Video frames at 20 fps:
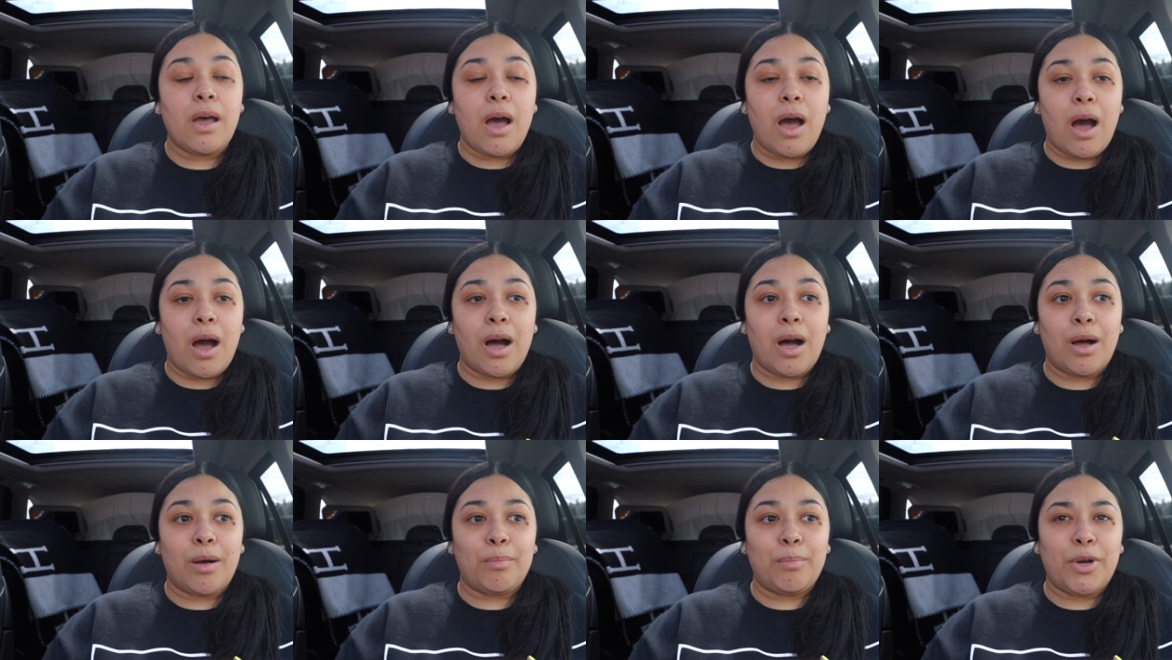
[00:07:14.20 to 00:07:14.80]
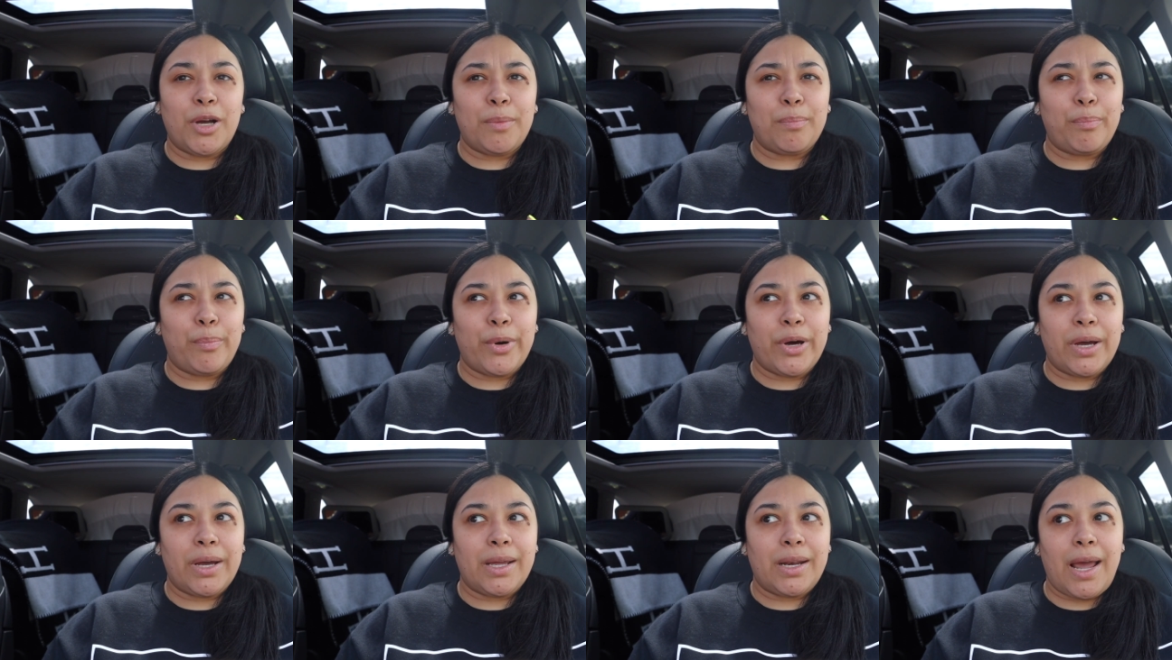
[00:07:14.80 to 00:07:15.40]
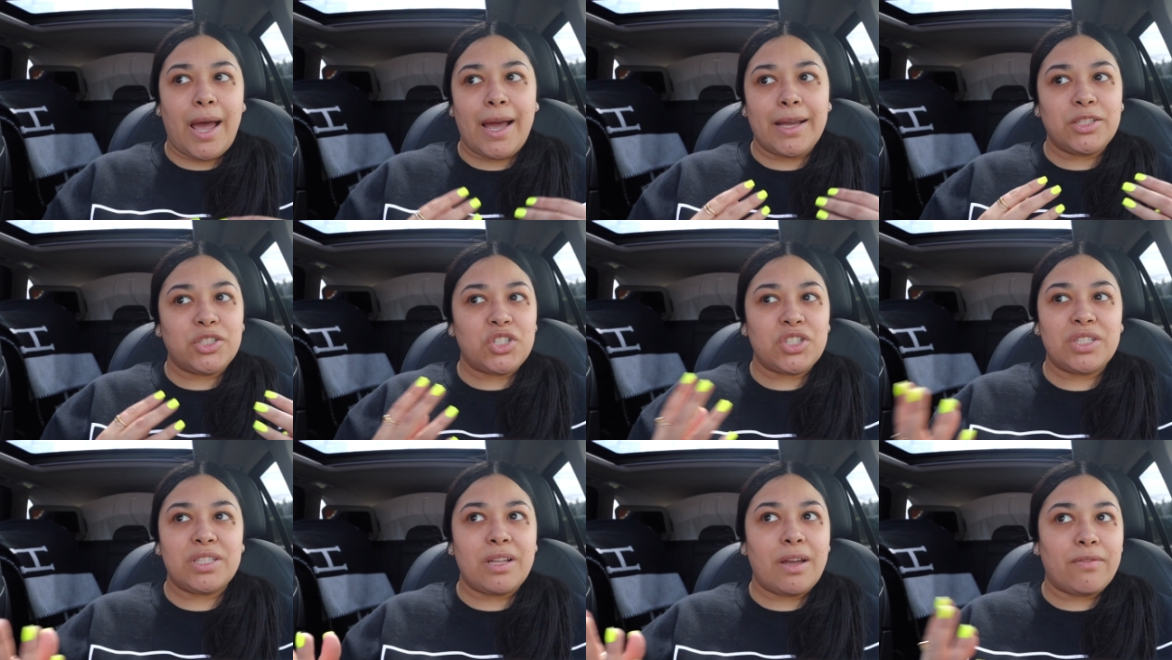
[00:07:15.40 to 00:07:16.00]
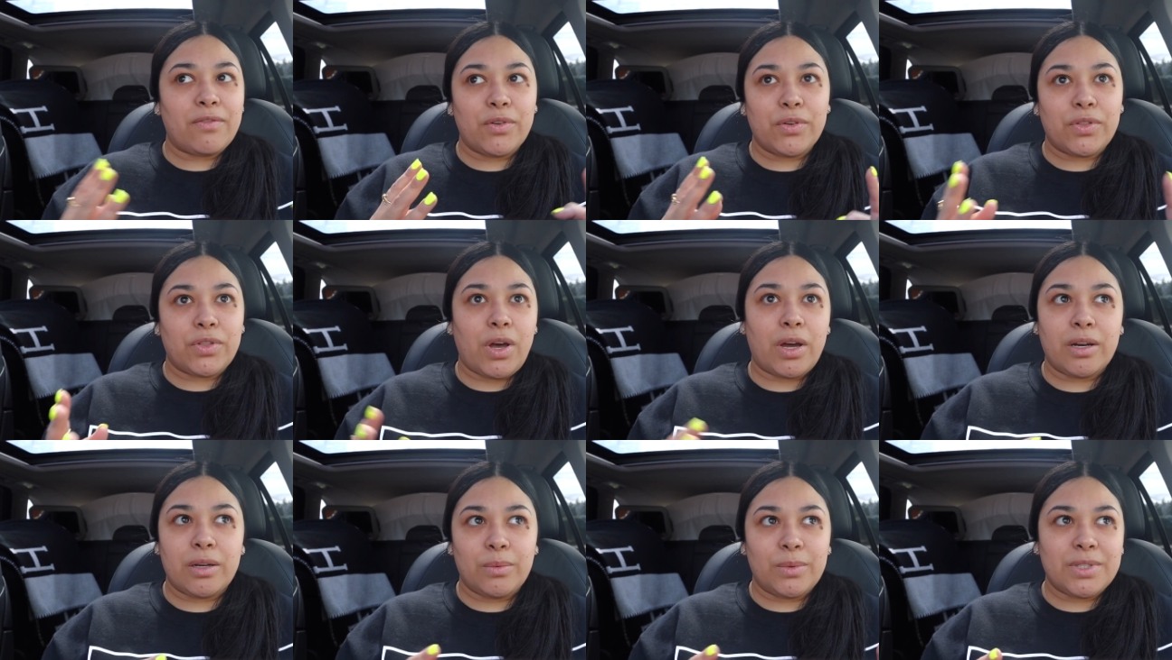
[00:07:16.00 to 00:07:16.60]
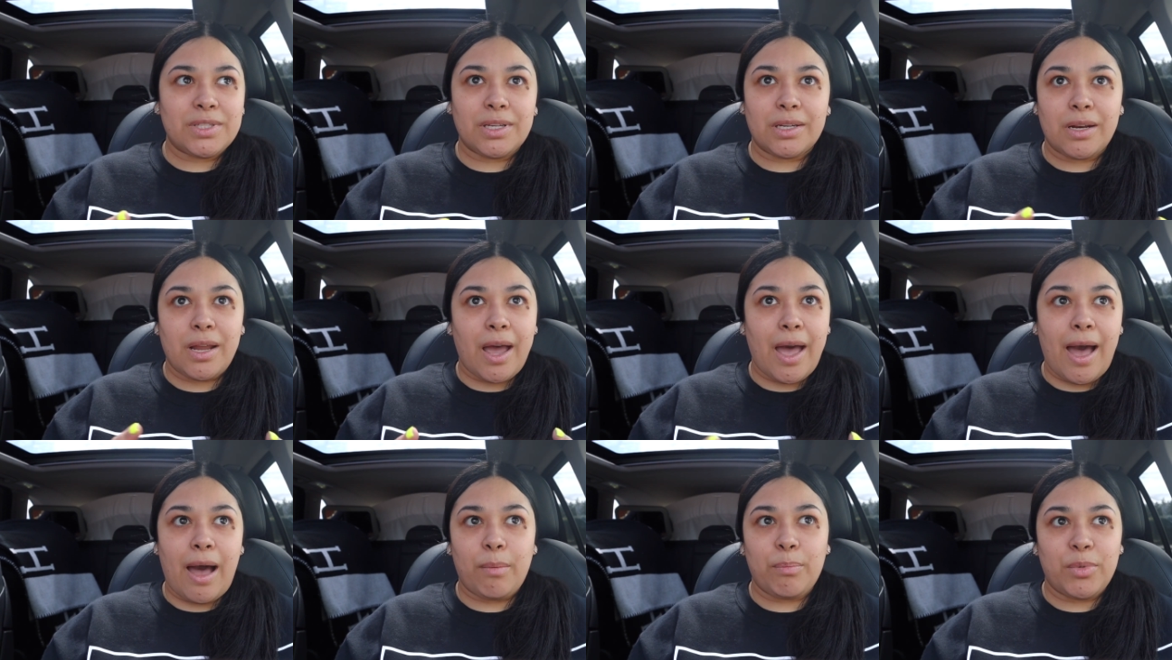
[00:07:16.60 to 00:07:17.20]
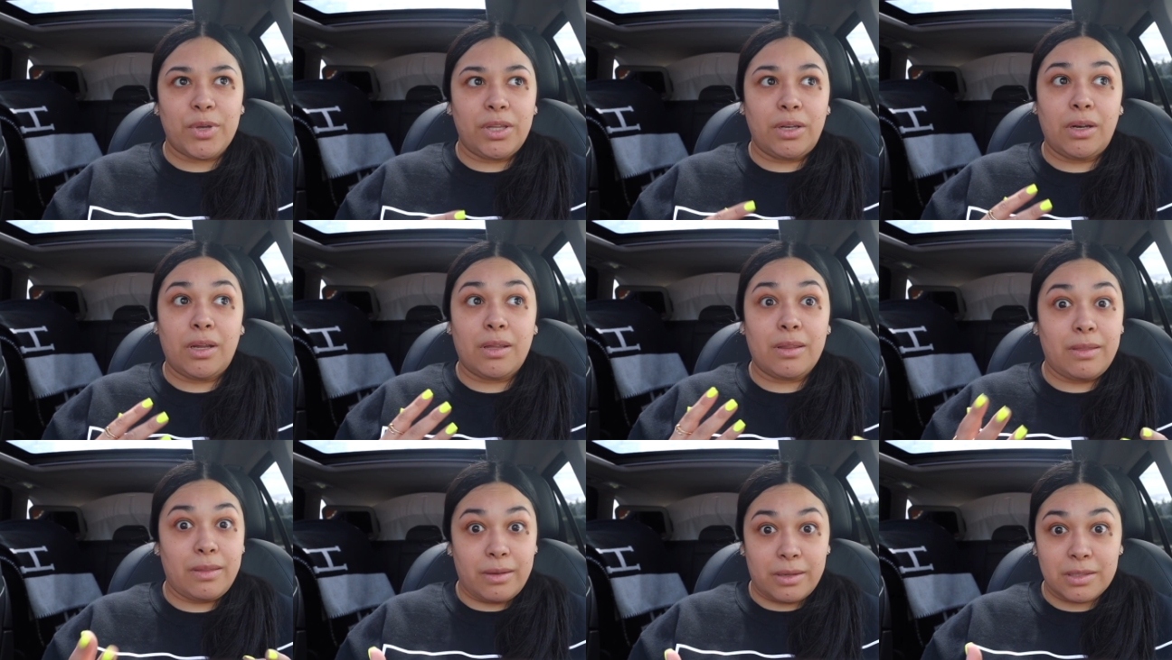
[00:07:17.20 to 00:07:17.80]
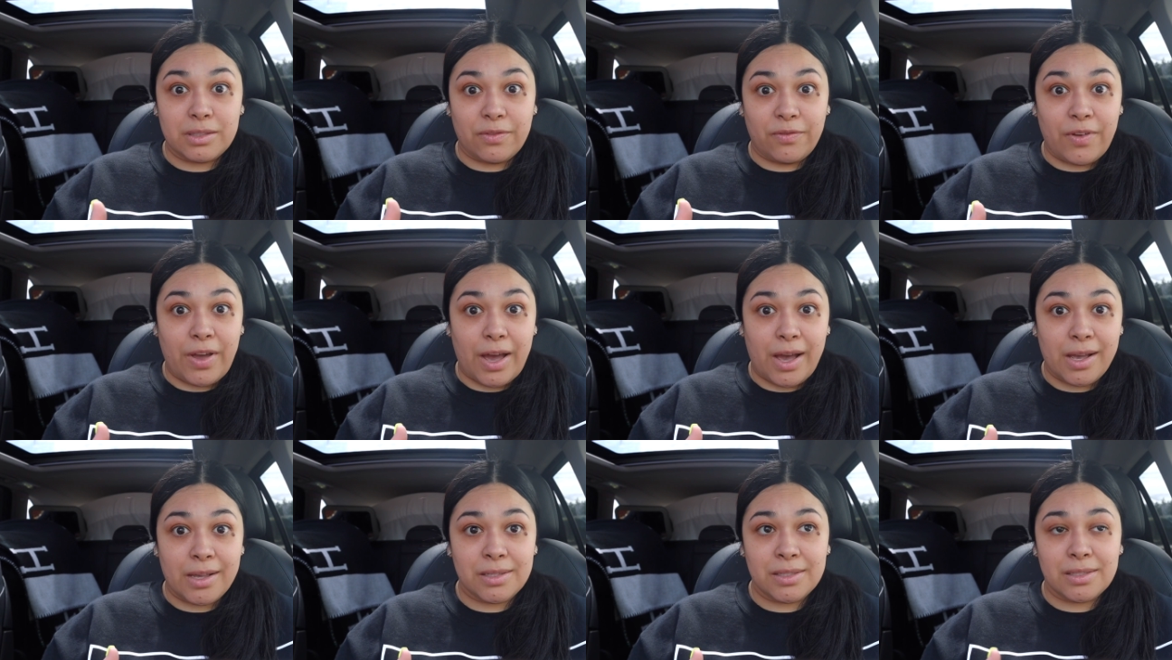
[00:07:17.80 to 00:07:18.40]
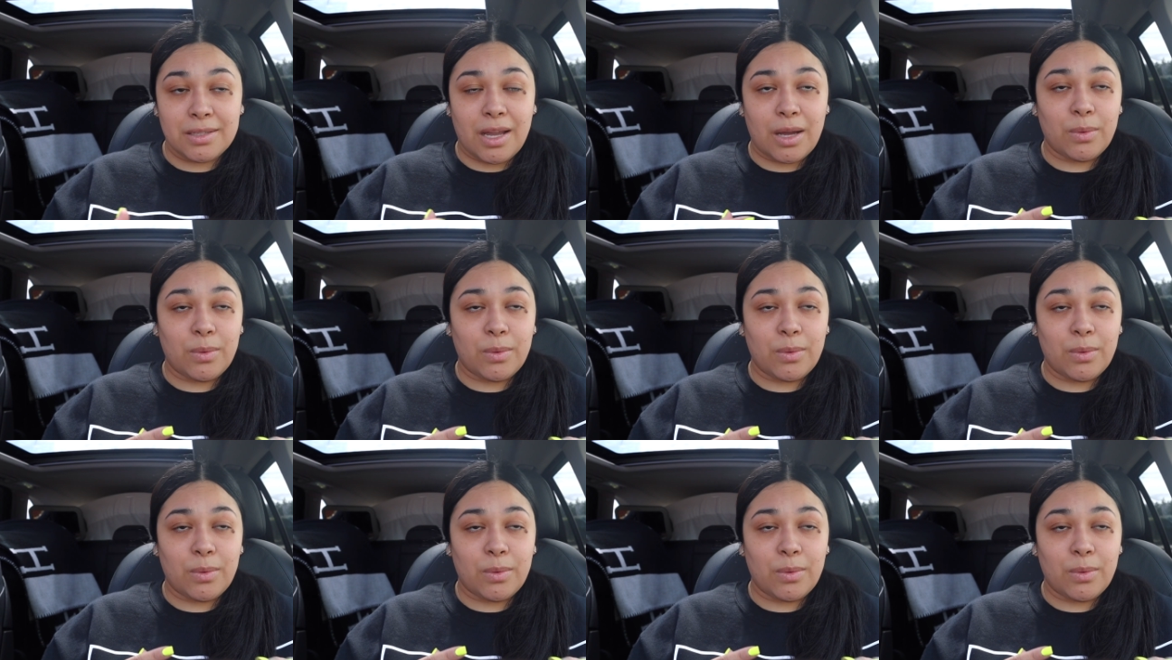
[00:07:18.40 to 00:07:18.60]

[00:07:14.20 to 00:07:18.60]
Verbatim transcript: Um, but I just never thought it was going to happen this fast.